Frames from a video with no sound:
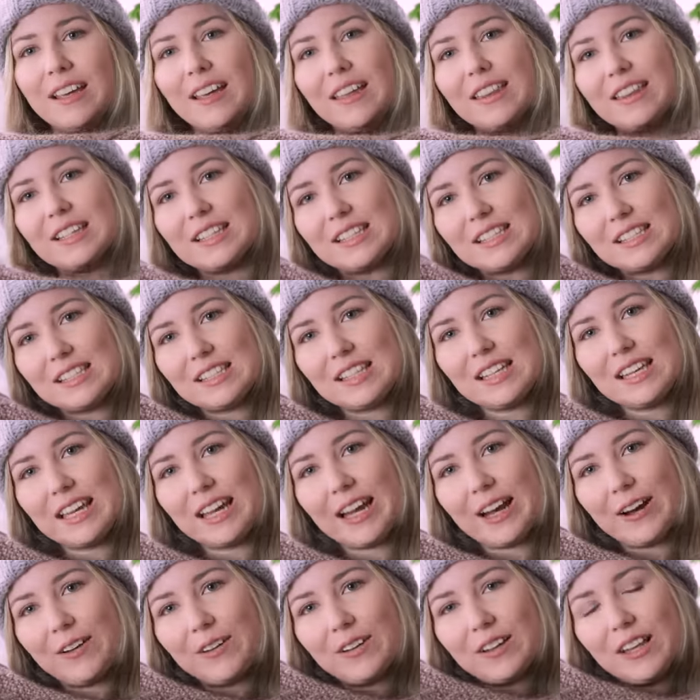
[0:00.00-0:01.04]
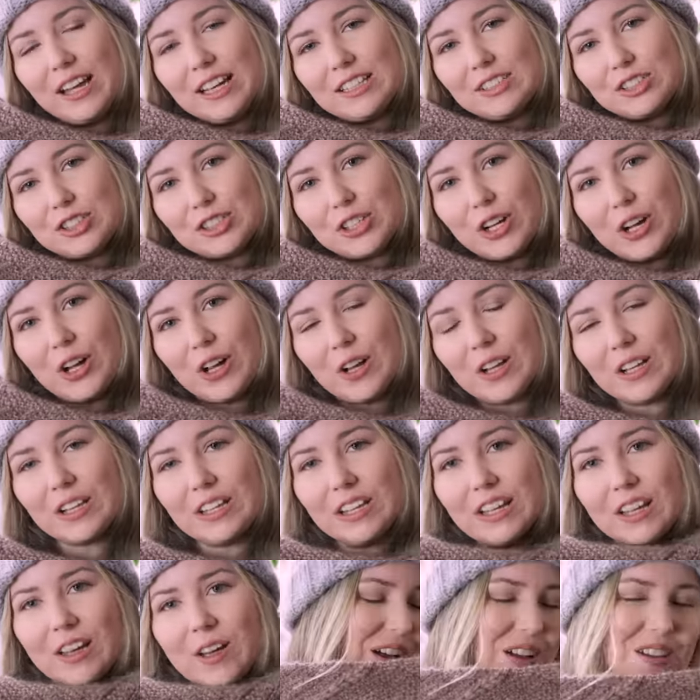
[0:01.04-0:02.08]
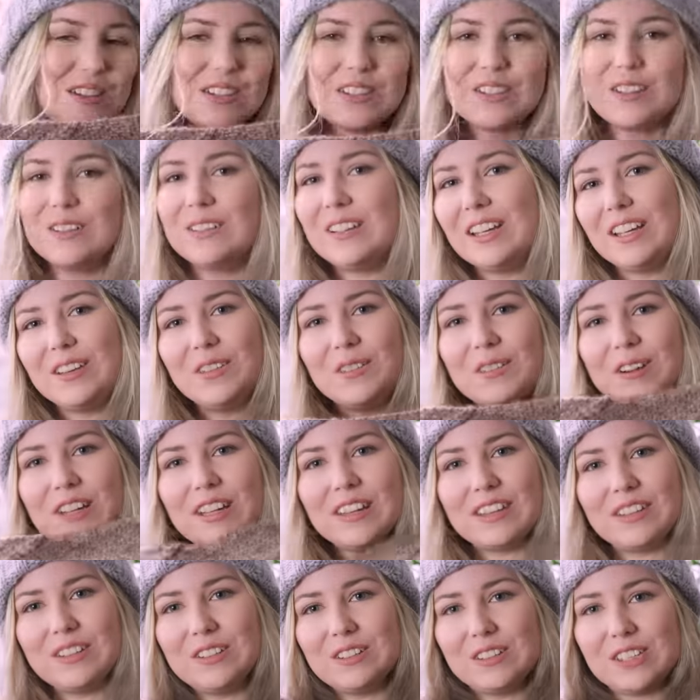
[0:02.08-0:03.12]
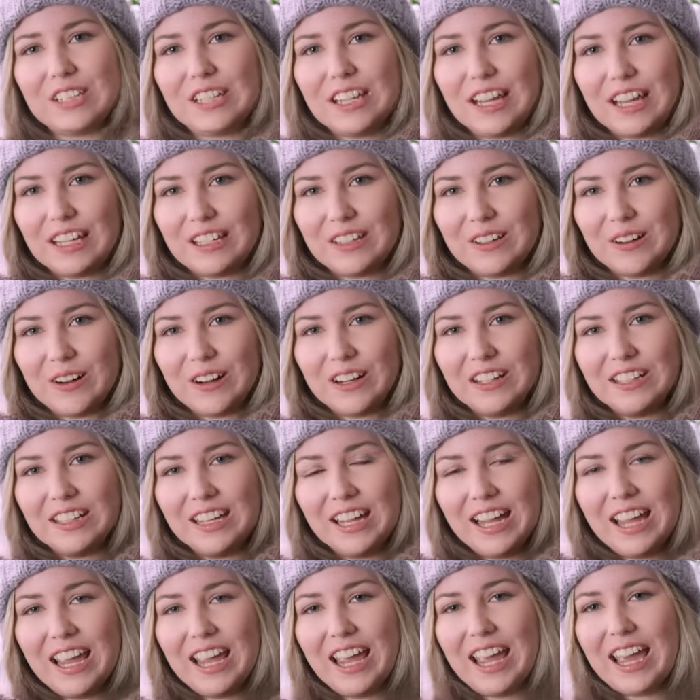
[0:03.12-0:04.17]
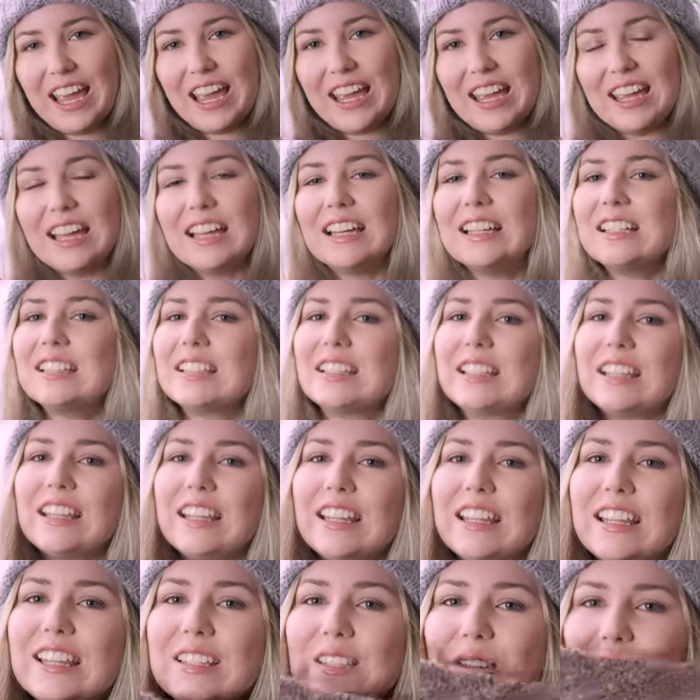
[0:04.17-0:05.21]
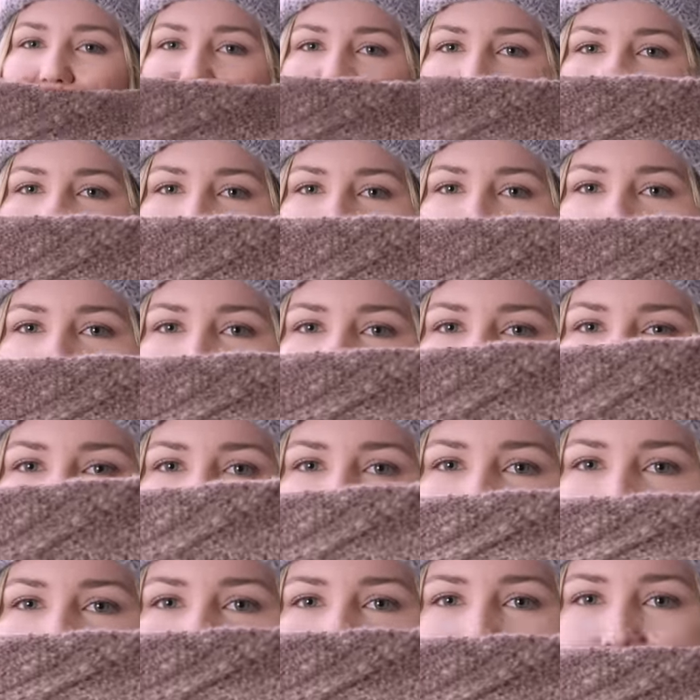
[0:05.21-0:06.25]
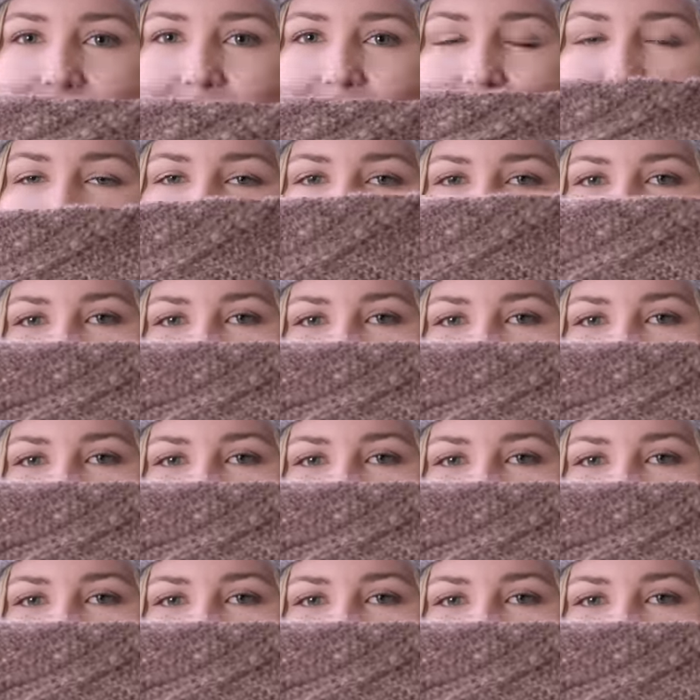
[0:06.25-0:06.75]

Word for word: This is the Caroline Shawl, also knit with Nutiden Yarn, and this was just such a